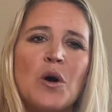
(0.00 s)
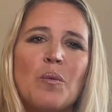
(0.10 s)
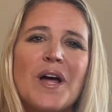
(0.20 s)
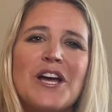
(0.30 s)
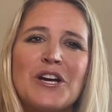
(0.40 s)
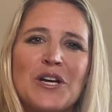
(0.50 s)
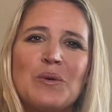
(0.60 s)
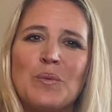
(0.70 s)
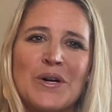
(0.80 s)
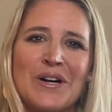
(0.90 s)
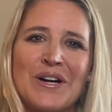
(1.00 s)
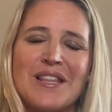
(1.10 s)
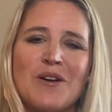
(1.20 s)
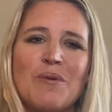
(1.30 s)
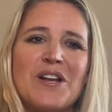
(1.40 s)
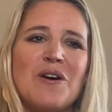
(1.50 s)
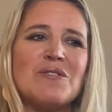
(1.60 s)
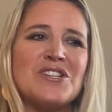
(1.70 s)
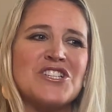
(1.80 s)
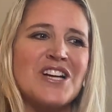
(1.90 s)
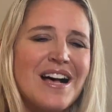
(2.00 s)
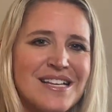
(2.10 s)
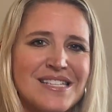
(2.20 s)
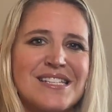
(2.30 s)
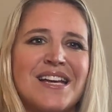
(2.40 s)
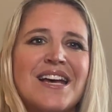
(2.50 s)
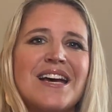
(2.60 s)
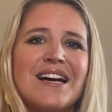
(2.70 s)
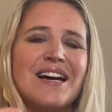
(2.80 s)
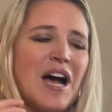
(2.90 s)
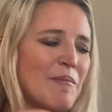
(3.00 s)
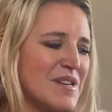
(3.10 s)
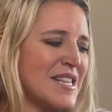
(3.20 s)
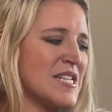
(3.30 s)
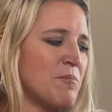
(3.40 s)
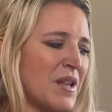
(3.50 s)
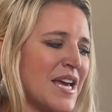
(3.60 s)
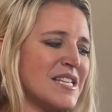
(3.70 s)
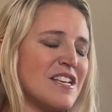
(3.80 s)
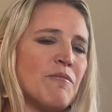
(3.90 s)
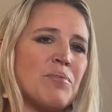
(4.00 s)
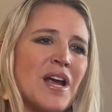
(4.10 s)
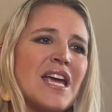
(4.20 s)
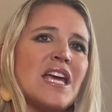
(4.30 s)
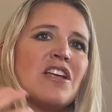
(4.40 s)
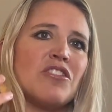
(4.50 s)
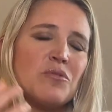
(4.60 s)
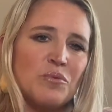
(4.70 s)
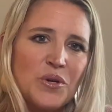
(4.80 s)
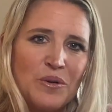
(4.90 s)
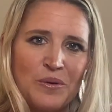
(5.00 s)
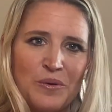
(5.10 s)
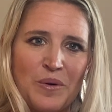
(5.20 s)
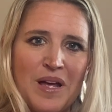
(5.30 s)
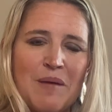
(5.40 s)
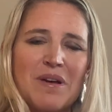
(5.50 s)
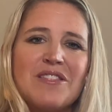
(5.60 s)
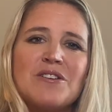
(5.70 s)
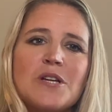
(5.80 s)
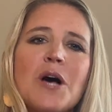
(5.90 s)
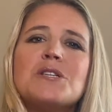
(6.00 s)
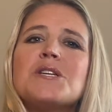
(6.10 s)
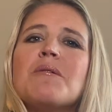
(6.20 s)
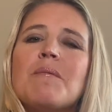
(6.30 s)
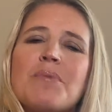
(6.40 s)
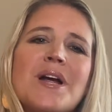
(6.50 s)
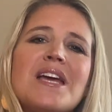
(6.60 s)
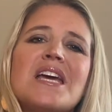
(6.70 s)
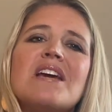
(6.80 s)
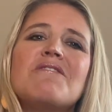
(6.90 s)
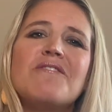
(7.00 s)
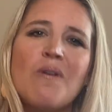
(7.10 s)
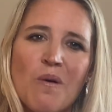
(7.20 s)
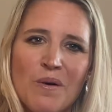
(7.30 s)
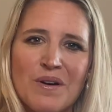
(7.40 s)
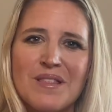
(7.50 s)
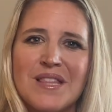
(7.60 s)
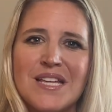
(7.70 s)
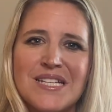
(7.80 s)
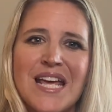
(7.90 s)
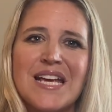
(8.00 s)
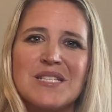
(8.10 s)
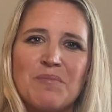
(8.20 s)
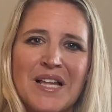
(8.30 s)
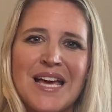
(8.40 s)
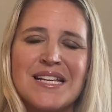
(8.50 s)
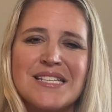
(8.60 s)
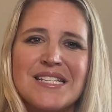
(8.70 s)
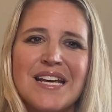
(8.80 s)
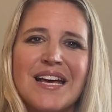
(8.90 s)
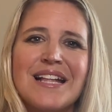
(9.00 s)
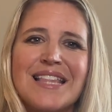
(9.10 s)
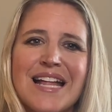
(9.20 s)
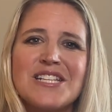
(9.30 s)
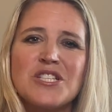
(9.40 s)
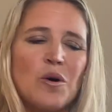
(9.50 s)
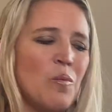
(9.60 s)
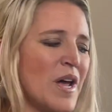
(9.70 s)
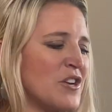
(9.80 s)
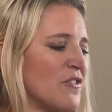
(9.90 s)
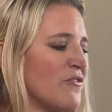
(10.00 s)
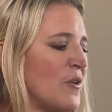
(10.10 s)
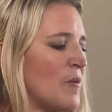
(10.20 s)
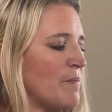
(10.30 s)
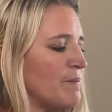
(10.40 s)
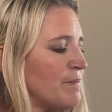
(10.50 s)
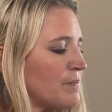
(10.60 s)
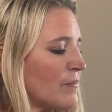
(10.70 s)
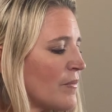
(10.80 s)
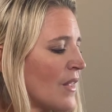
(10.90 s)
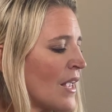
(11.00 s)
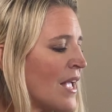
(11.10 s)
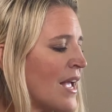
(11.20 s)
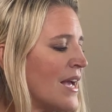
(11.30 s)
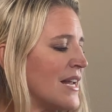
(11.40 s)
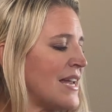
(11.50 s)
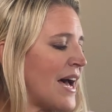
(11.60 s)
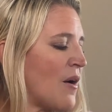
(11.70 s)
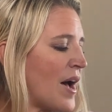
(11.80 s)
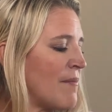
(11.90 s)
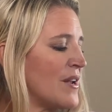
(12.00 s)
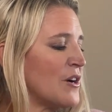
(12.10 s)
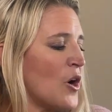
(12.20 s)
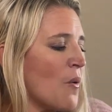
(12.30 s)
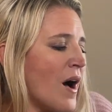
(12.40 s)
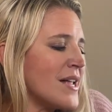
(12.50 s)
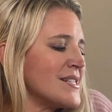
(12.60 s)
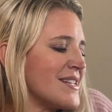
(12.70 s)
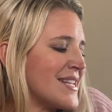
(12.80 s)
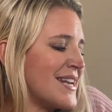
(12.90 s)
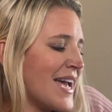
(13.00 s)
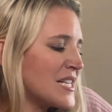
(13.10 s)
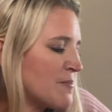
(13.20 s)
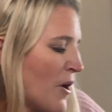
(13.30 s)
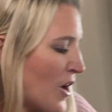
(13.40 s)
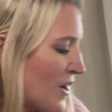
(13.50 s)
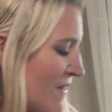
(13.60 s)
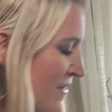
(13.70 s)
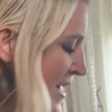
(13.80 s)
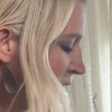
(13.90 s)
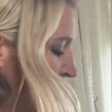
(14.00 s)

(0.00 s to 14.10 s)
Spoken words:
What a good word, that we don't just come to this place of breaking through, but there's also a breaking forth that takes place. That's so wonderful. Now, I'm going to go on to the next part of this,